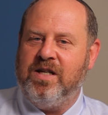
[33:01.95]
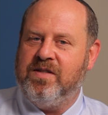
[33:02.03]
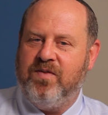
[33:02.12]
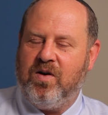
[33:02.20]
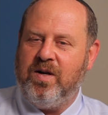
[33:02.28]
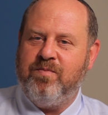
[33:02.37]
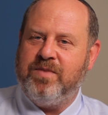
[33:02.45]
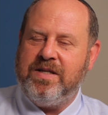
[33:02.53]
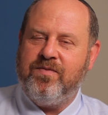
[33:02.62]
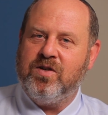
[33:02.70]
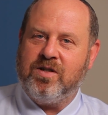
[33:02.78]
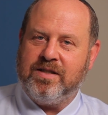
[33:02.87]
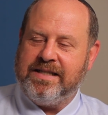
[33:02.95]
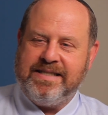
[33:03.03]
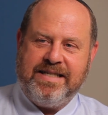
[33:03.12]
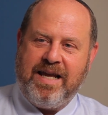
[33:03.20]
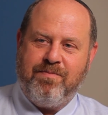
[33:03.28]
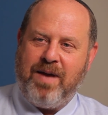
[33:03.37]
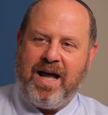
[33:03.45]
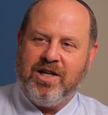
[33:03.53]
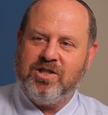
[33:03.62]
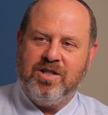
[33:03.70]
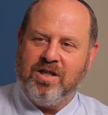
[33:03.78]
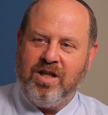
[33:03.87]
It's very difficult to stay
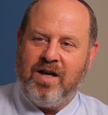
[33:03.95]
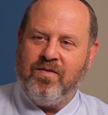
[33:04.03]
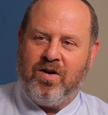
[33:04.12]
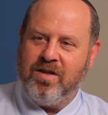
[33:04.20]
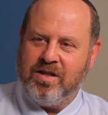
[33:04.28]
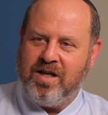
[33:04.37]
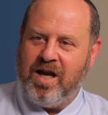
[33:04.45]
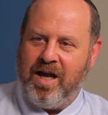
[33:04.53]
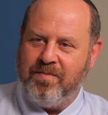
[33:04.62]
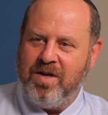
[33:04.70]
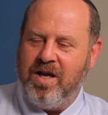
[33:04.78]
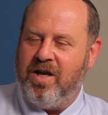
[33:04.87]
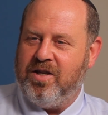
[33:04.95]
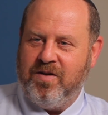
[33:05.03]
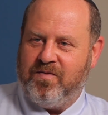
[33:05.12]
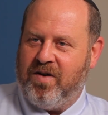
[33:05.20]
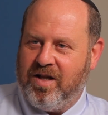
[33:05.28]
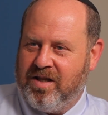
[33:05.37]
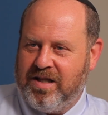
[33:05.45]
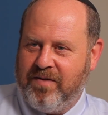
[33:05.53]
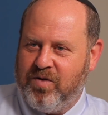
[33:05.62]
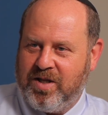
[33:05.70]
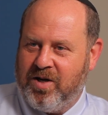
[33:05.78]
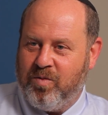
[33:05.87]
passionate love all the time. You fall in
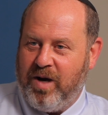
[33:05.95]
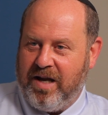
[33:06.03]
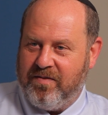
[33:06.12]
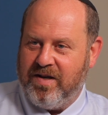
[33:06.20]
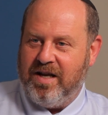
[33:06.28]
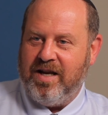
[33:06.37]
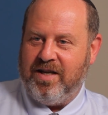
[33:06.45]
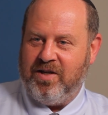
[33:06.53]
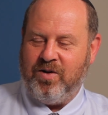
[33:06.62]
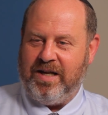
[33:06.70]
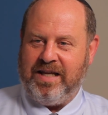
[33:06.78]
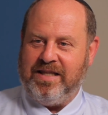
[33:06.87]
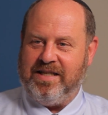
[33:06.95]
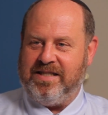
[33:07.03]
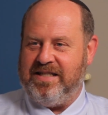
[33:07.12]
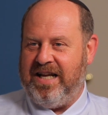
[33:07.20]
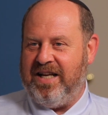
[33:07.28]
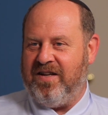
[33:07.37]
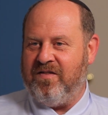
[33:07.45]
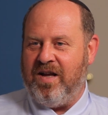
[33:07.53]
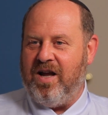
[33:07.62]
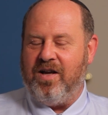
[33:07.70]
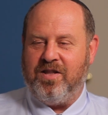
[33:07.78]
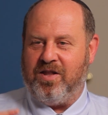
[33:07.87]
love with your wife. You're in the state of
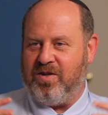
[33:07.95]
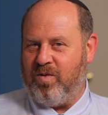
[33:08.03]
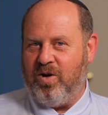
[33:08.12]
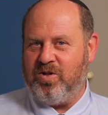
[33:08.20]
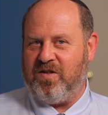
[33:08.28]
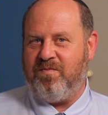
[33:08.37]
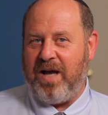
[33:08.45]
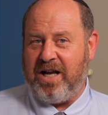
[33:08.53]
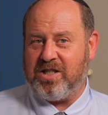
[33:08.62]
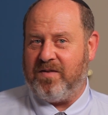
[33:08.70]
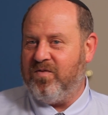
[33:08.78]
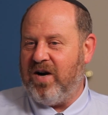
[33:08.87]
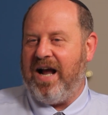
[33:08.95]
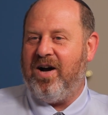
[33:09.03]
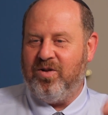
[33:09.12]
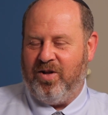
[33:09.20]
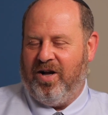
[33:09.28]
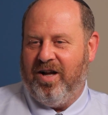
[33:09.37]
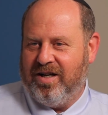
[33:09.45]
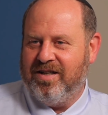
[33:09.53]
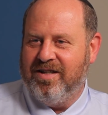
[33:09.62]
the throes of passion for how long?